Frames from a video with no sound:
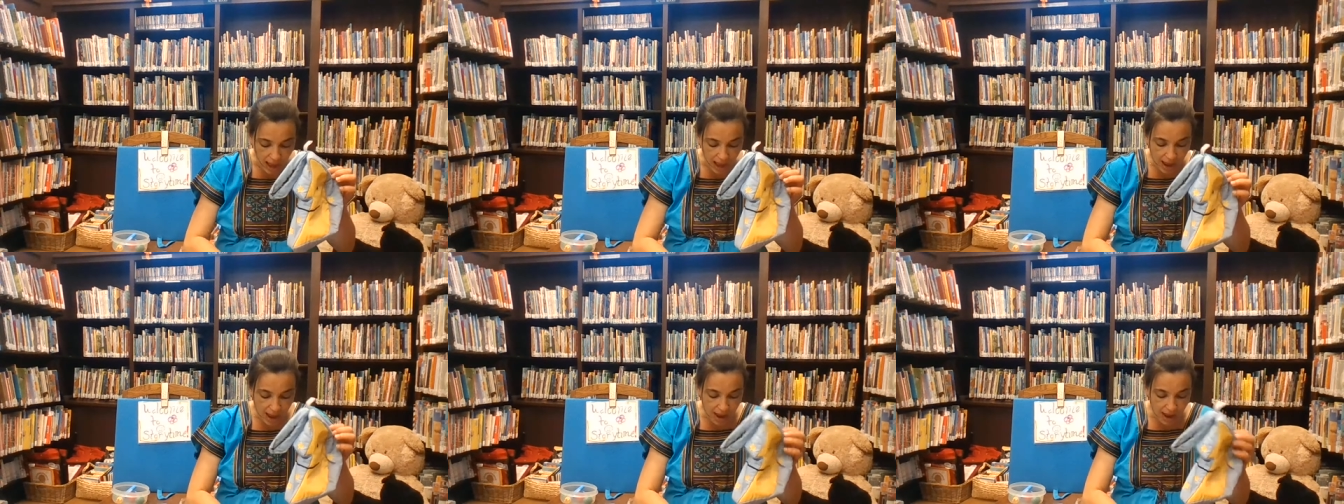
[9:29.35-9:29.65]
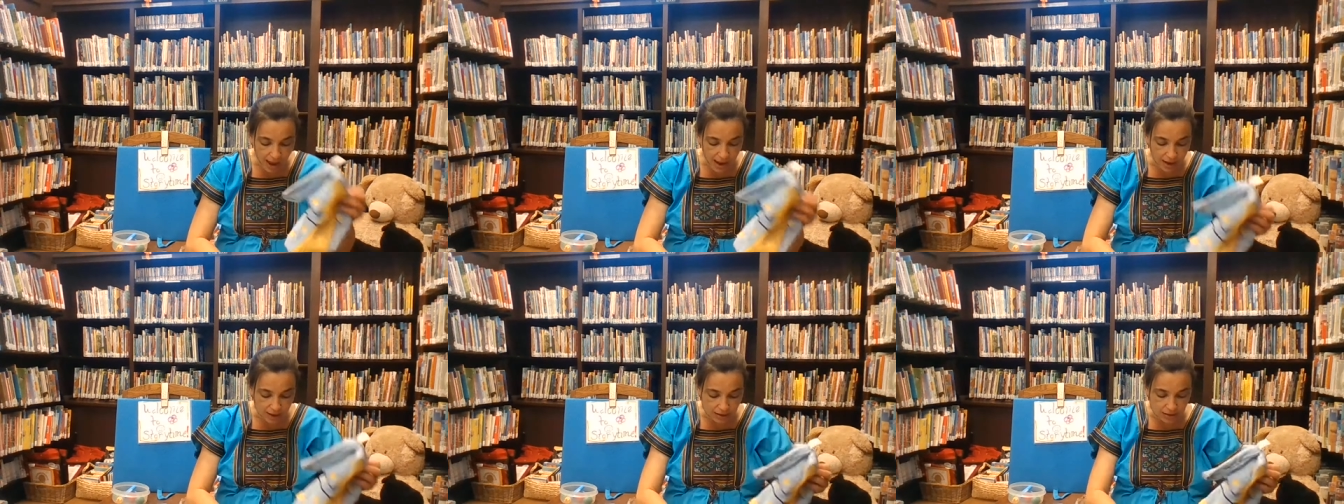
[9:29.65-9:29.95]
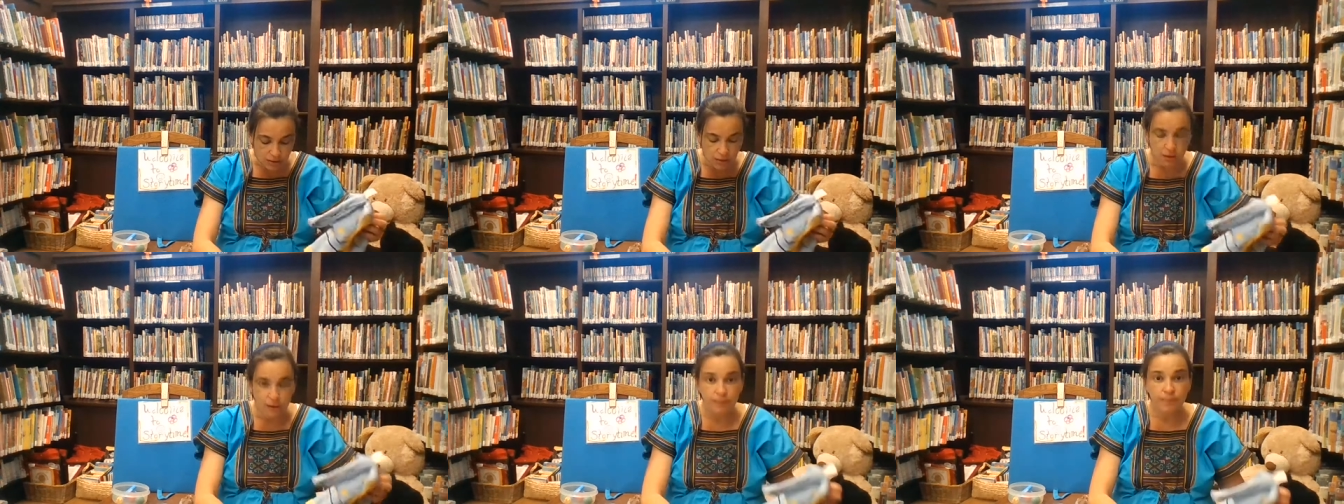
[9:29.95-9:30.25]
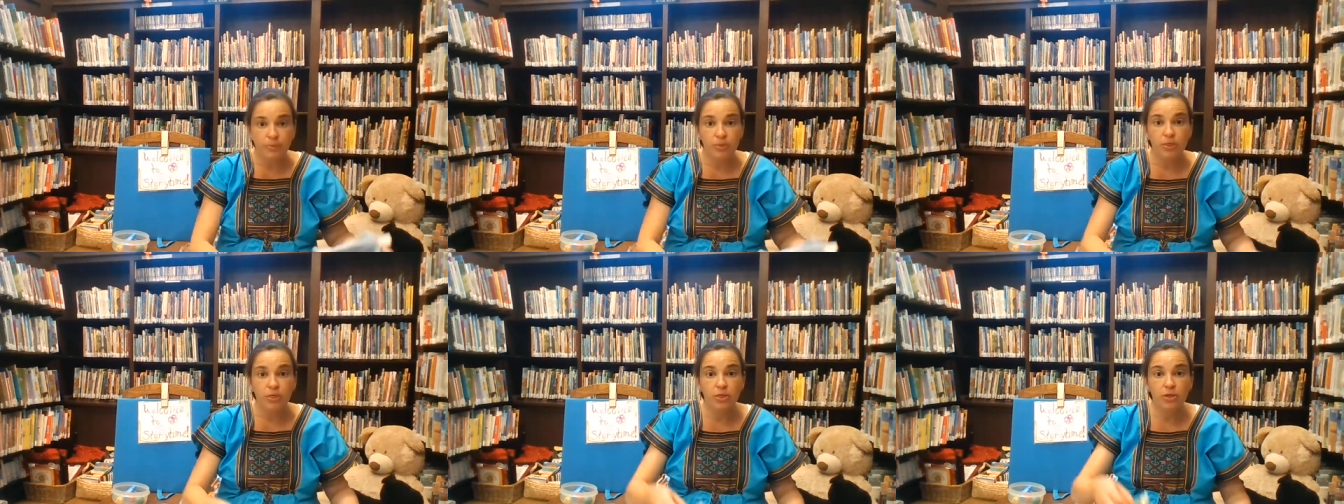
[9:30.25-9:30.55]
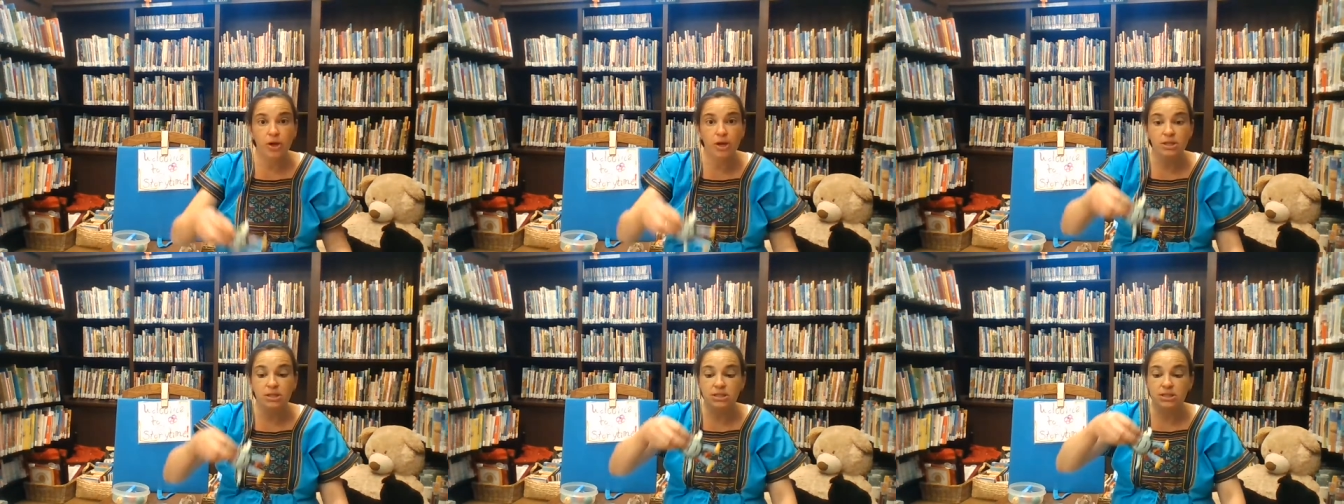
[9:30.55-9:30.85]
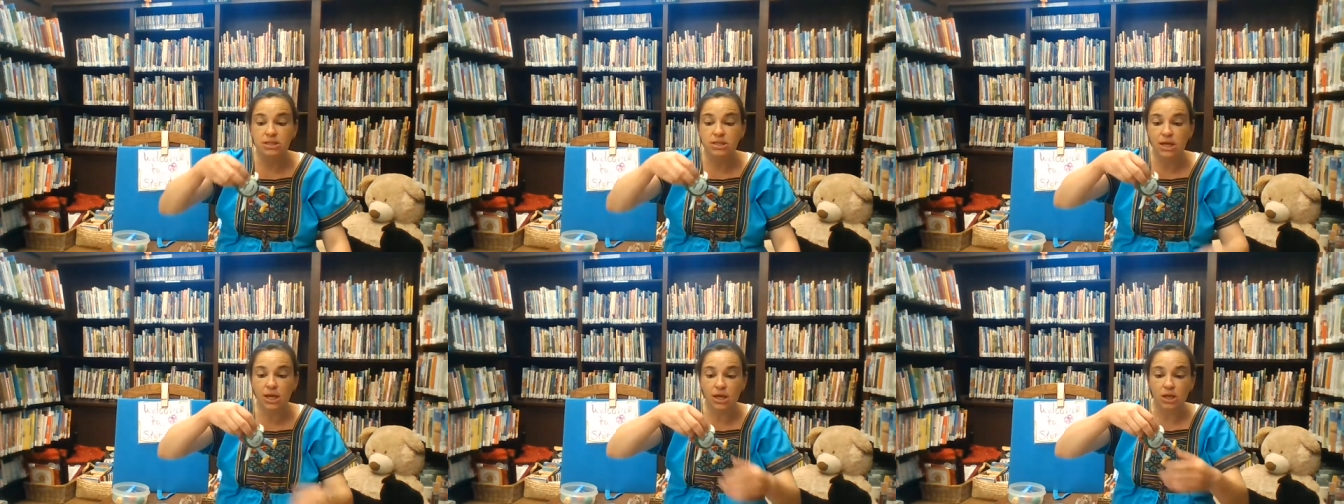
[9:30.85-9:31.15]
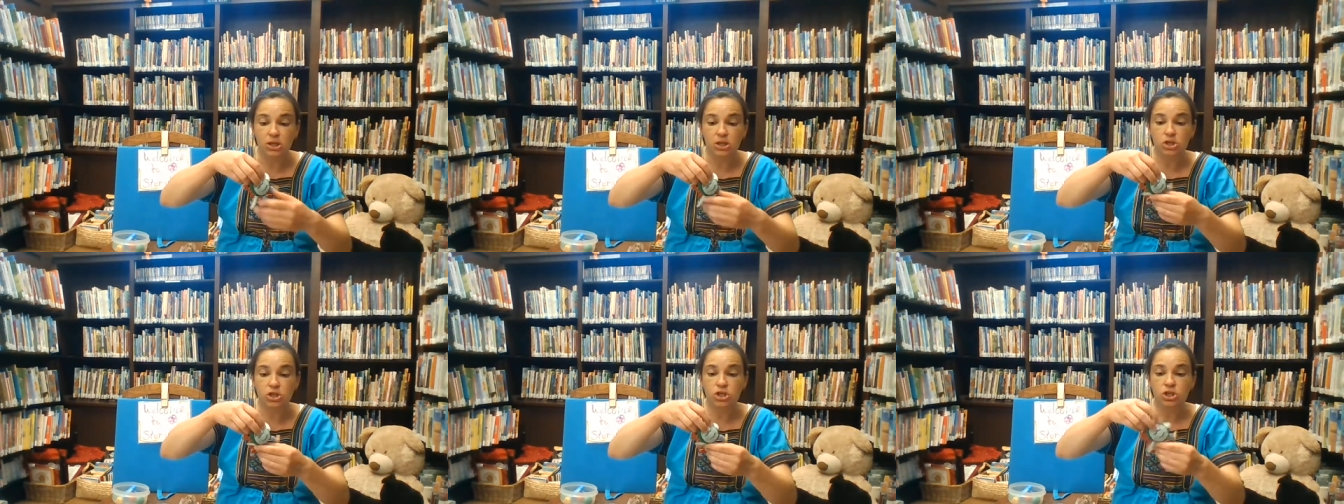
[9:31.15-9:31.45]
and the
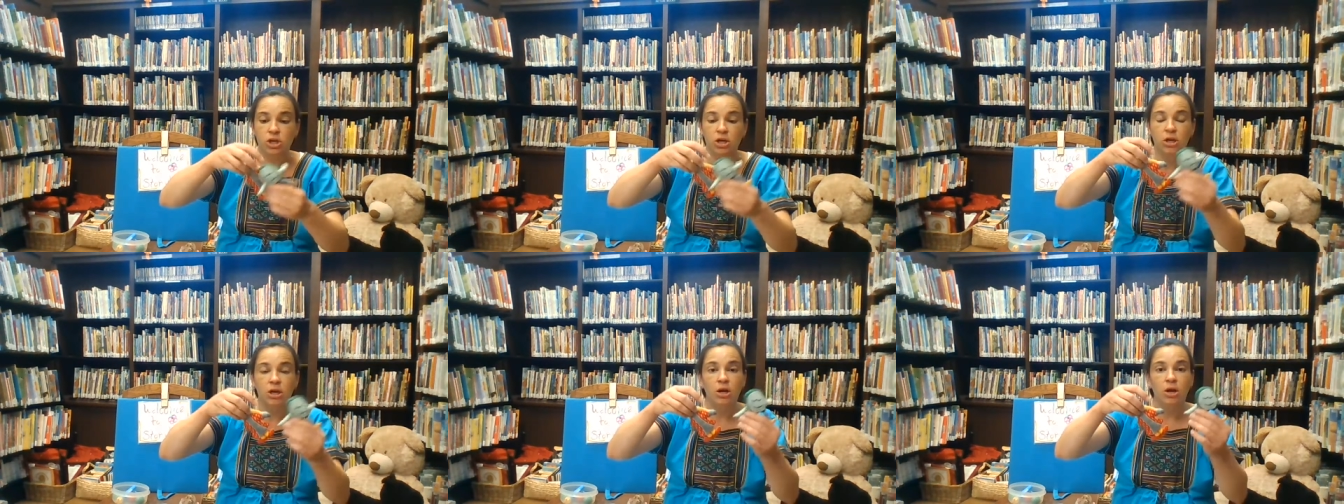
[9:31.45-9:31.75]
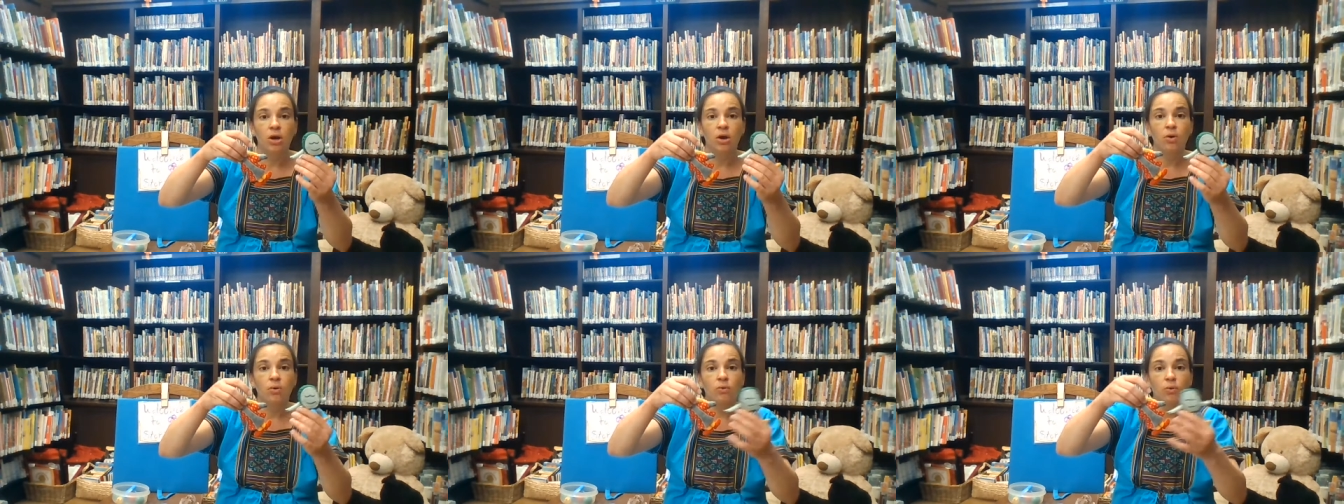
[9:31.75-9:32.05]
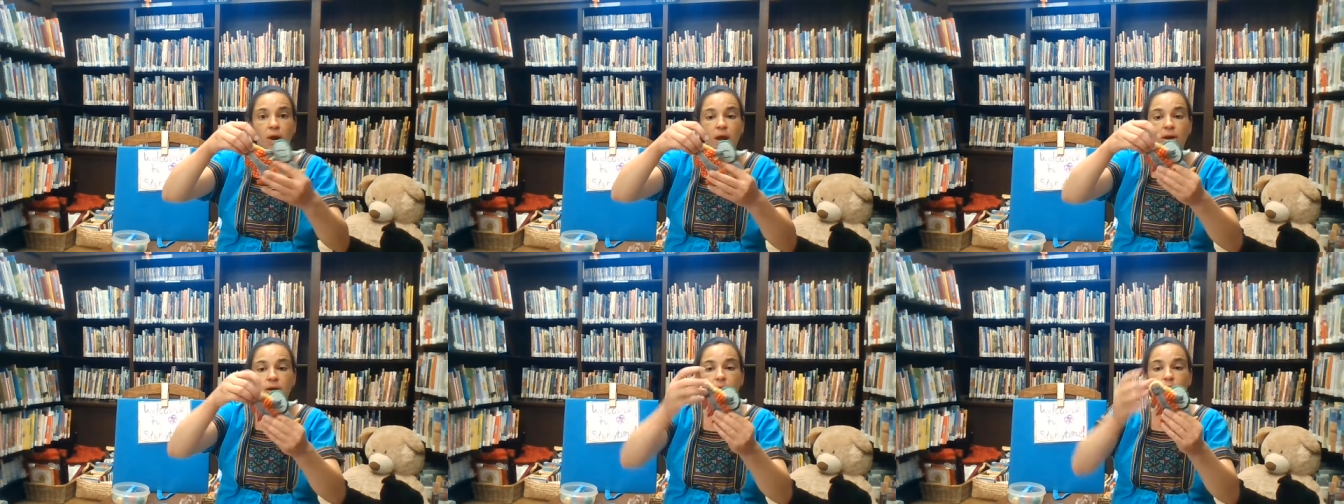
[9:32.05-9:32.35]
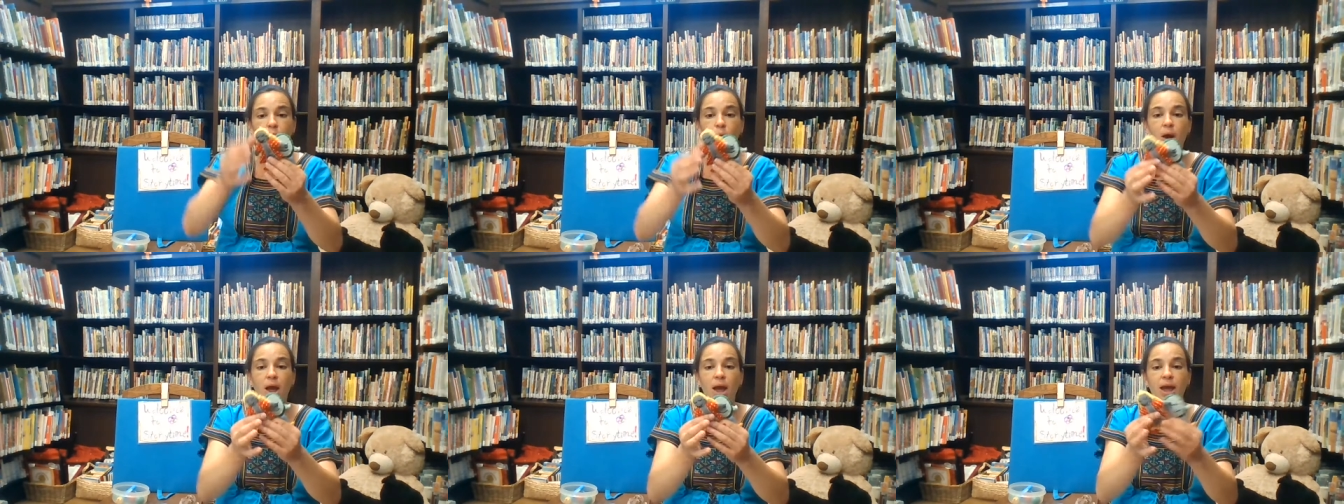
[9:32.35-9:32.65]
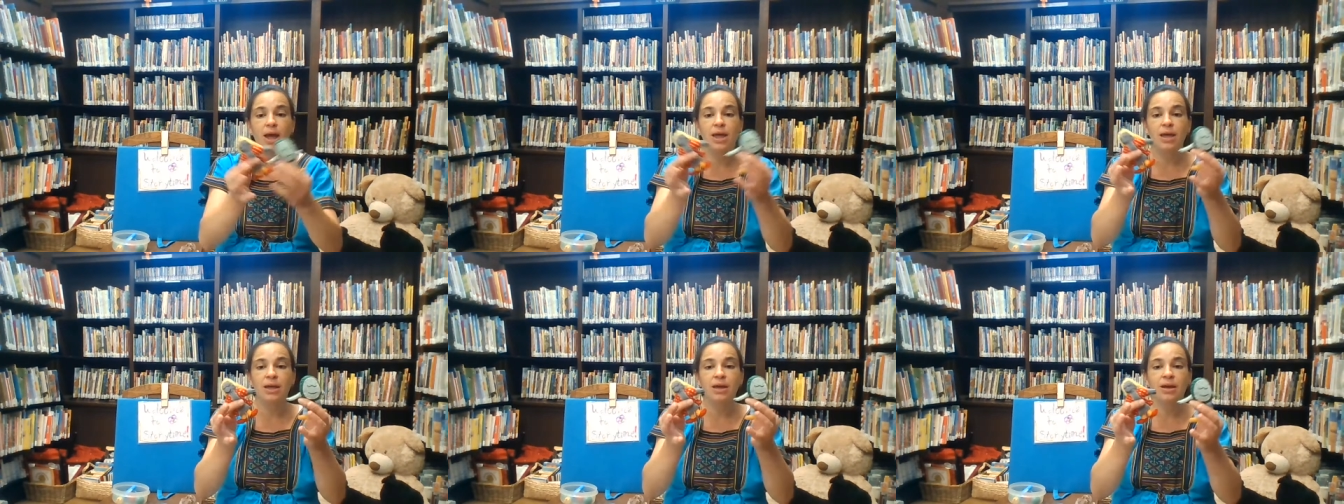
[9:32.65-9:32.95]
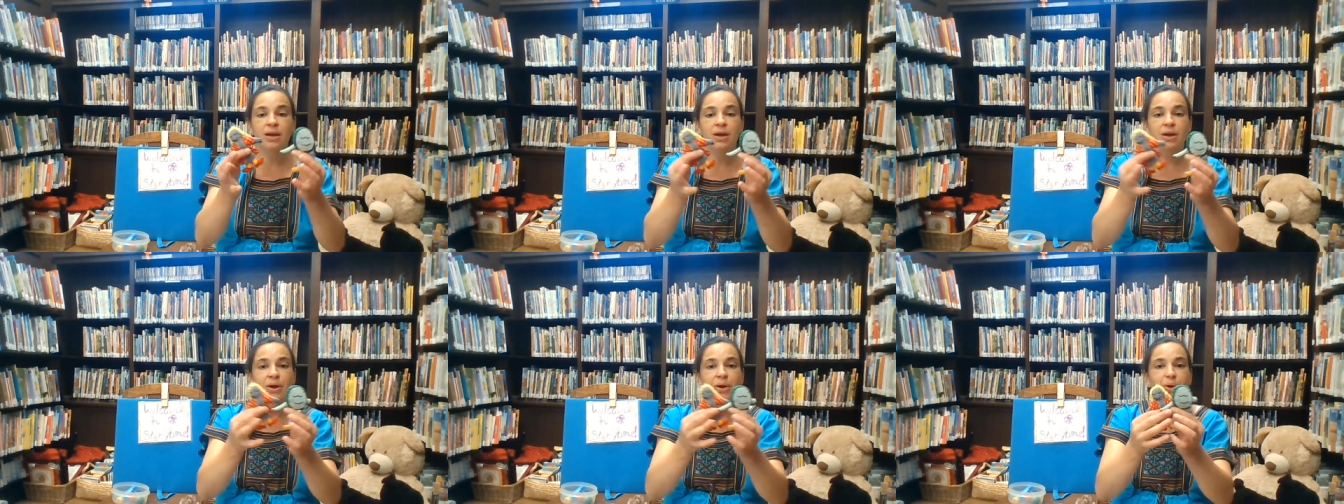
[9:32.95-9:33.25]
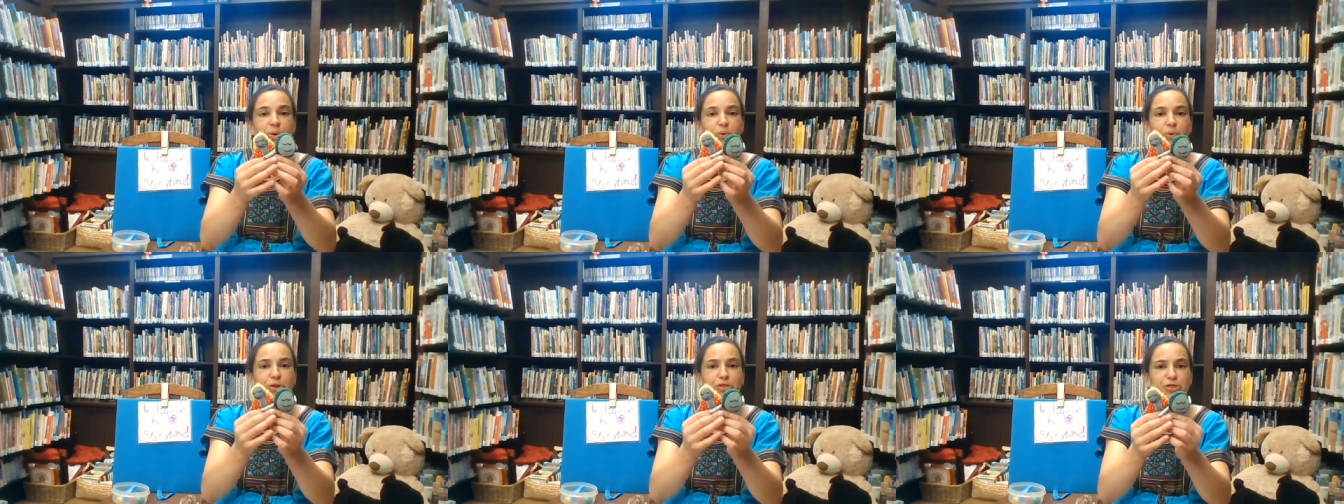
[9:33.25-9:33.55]
dish ran away
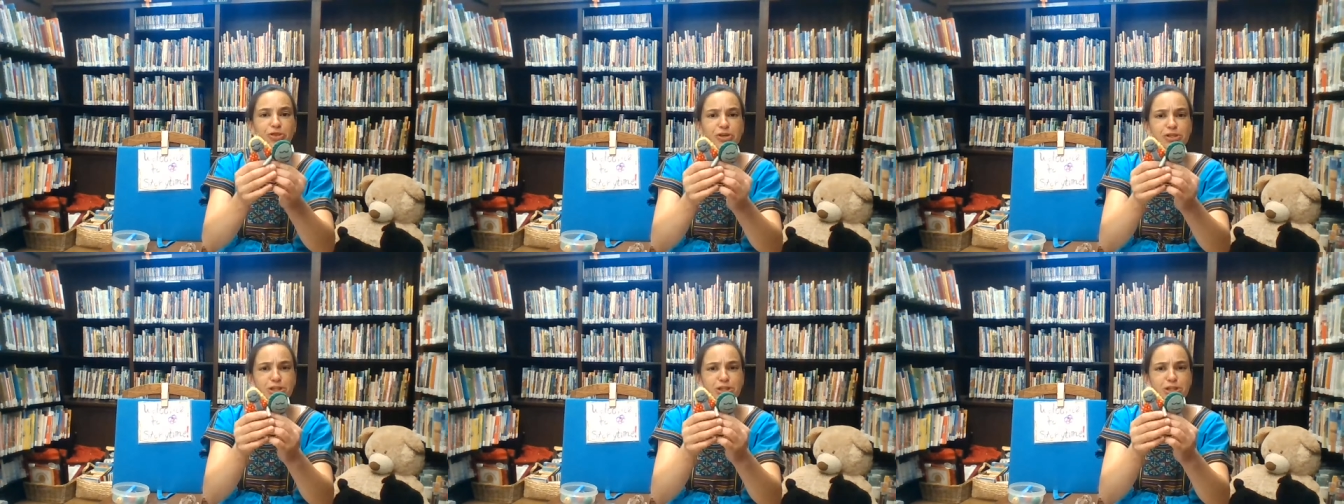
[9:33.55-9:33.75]
with the